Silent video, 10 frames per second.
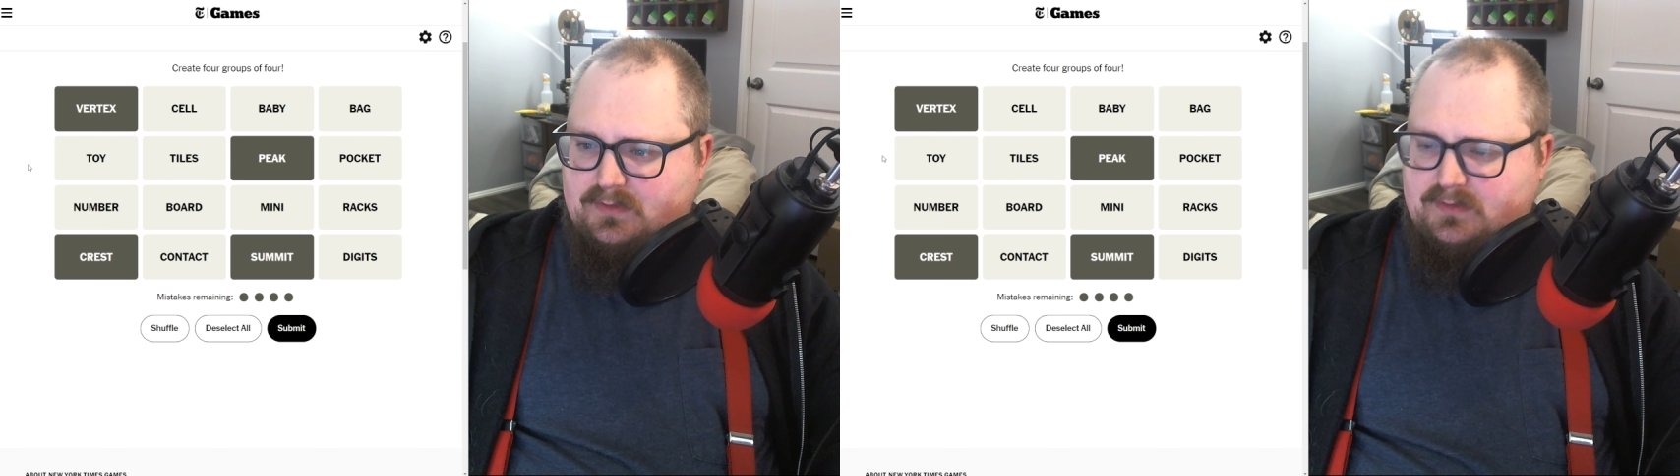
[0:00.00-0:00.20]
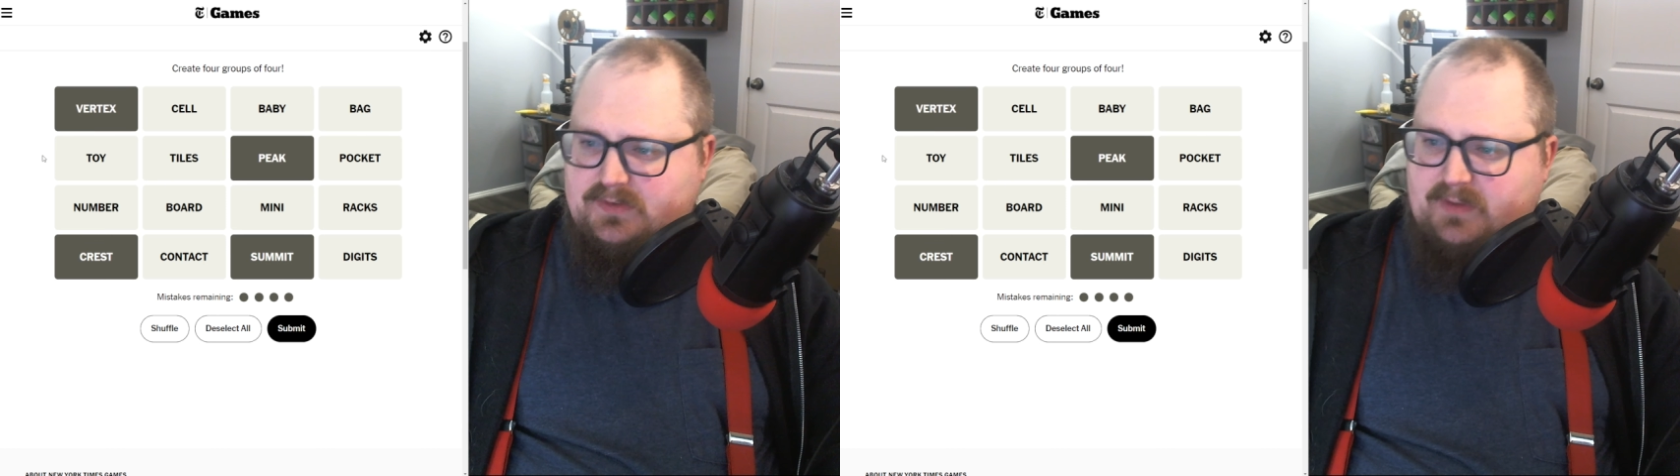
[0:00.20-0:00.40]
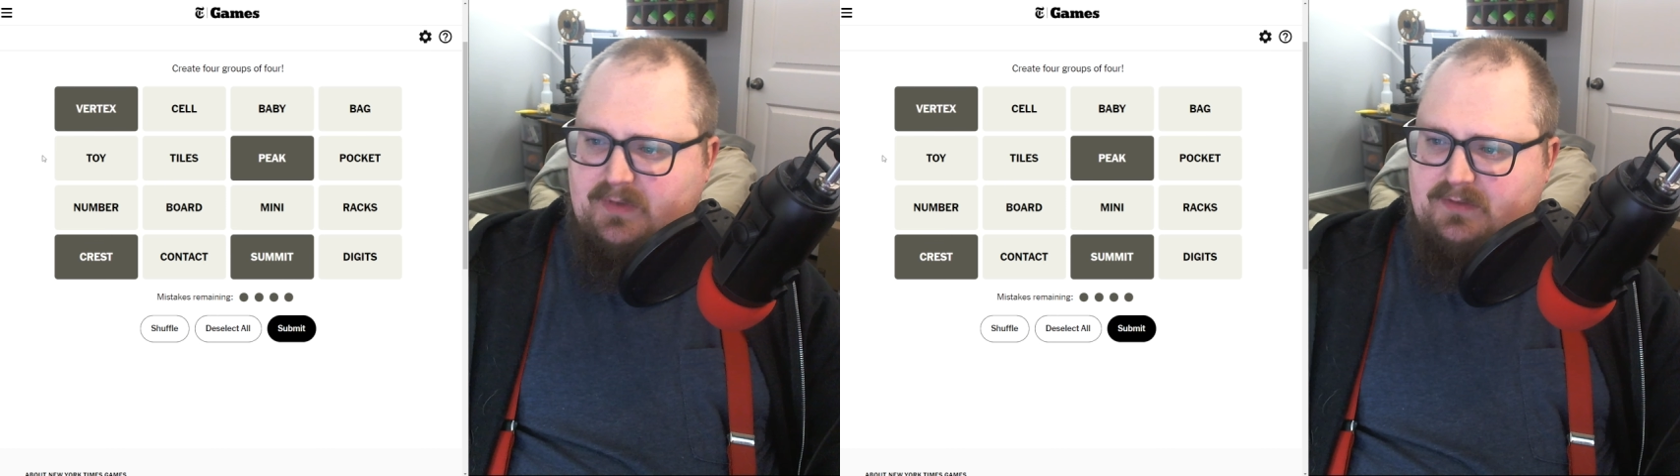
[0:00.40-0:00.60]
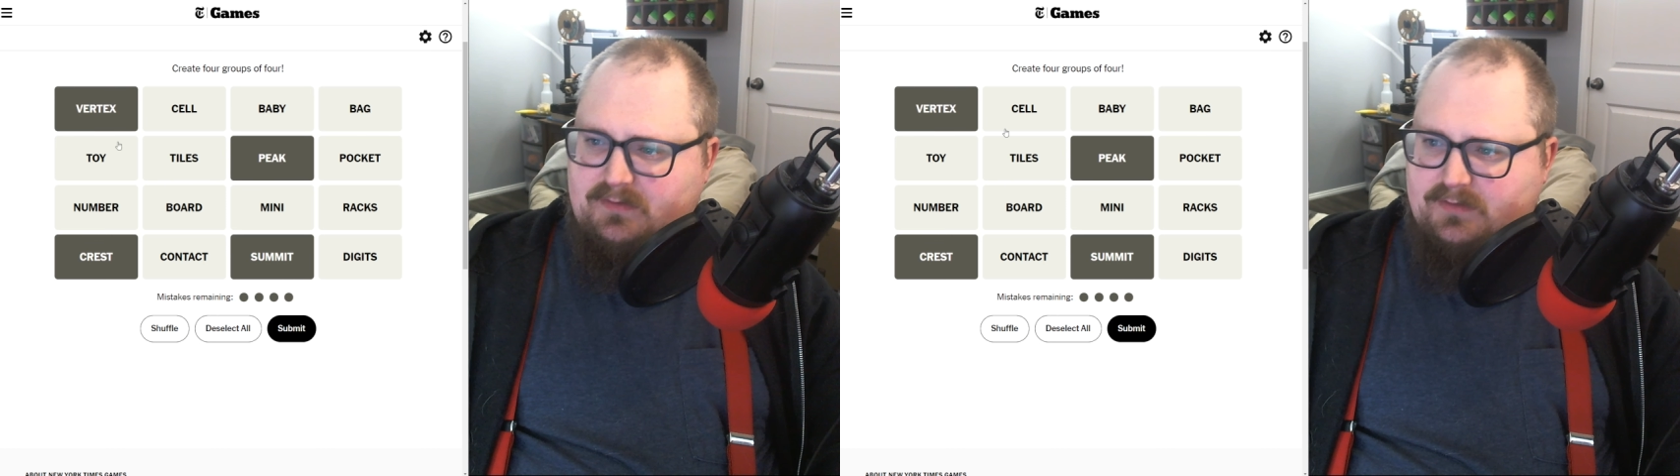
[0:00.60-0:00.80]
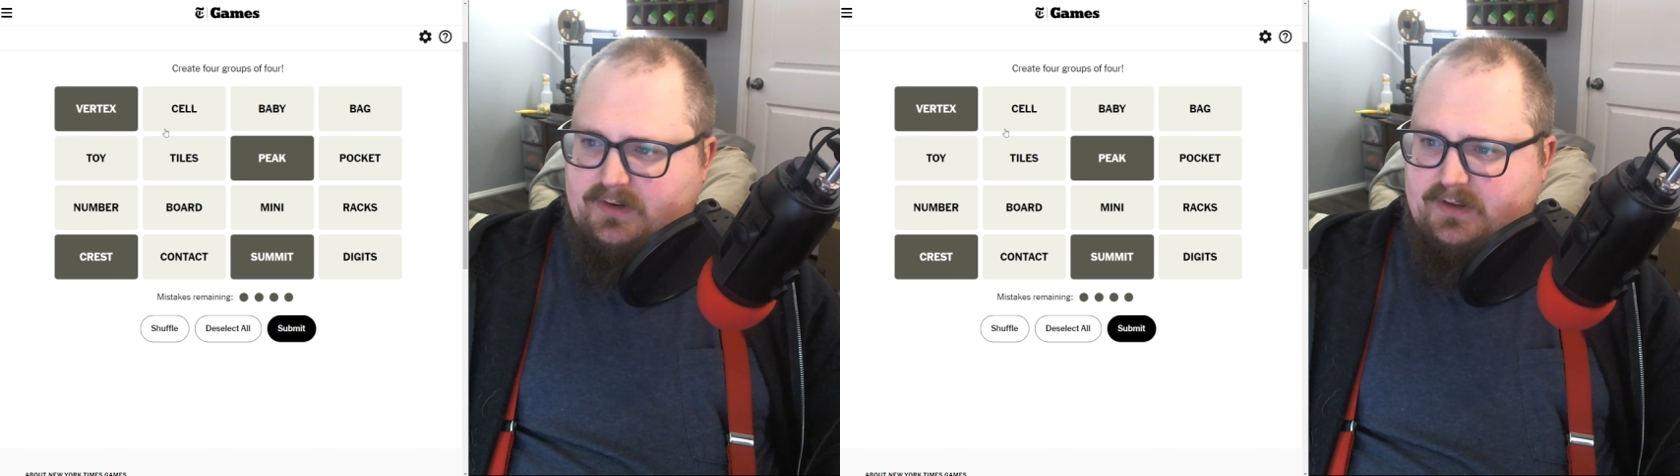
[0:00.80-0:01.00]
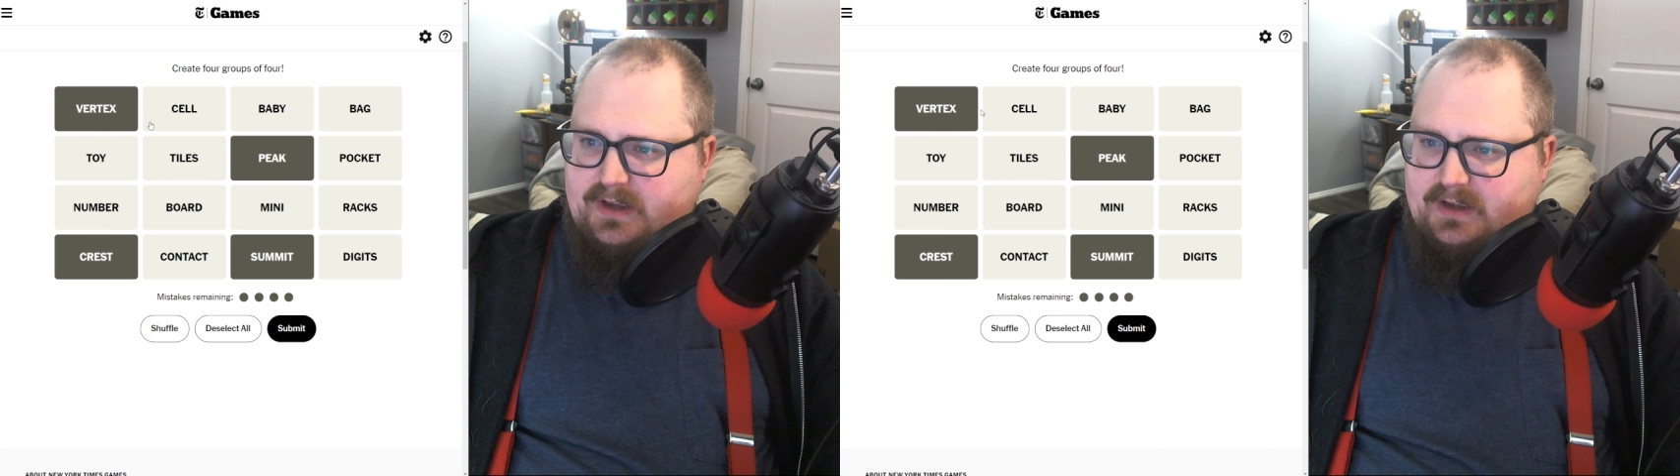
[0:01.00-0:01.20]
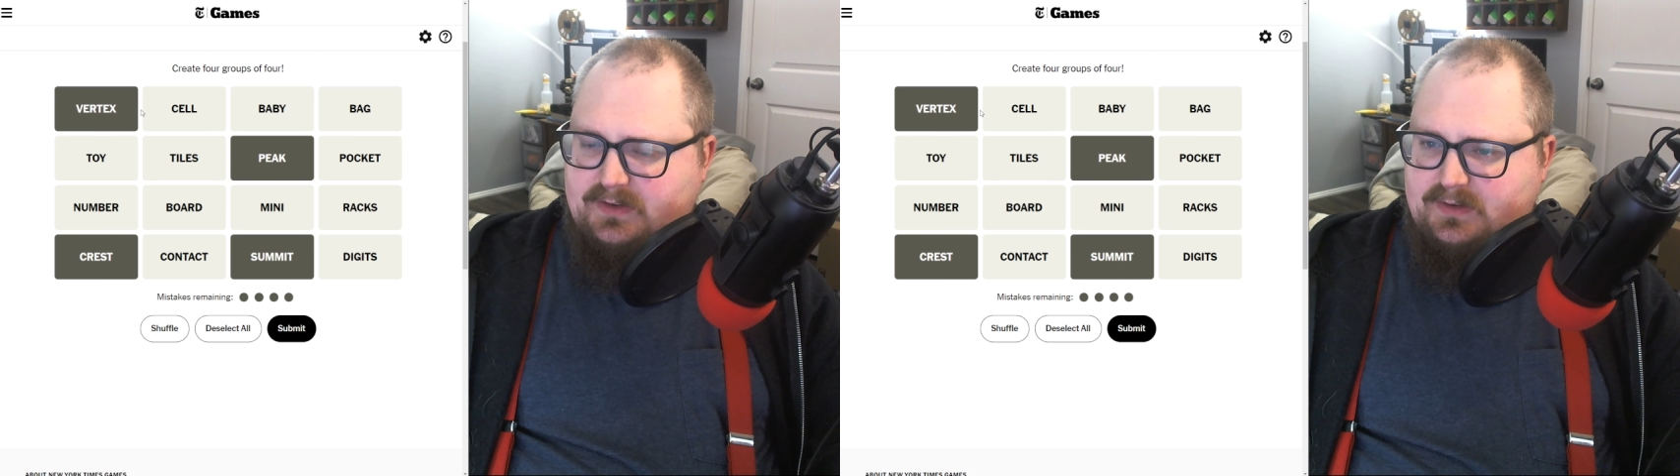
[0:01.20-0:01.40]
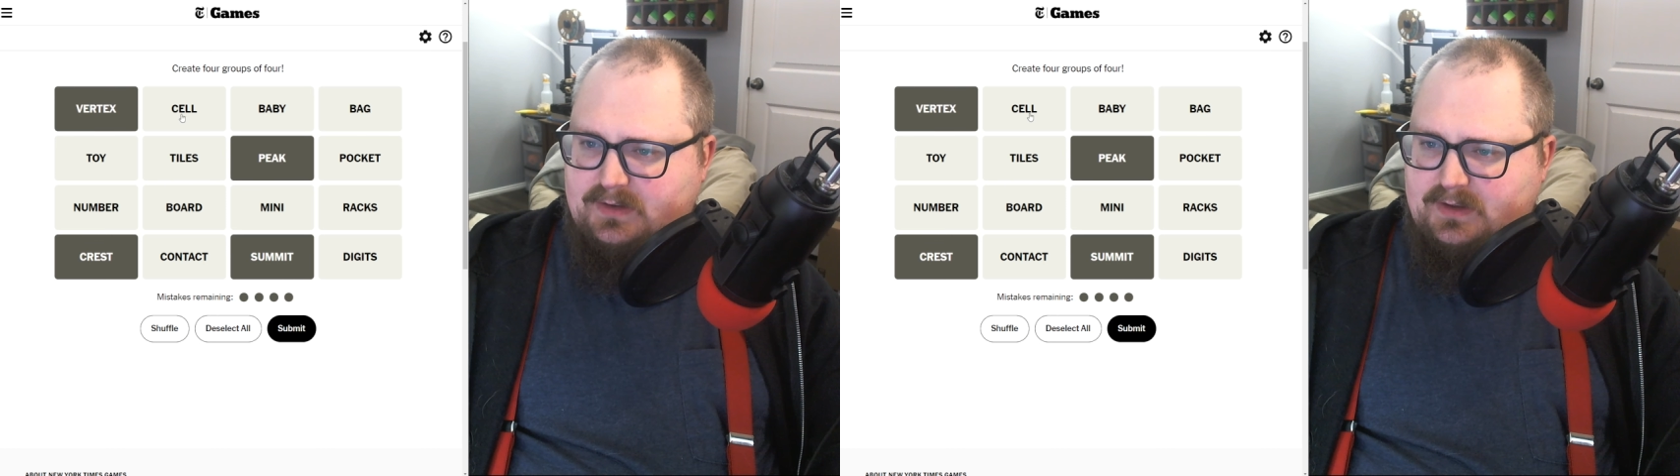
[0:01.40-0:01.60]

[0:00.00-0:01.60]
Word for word: summit, and vertex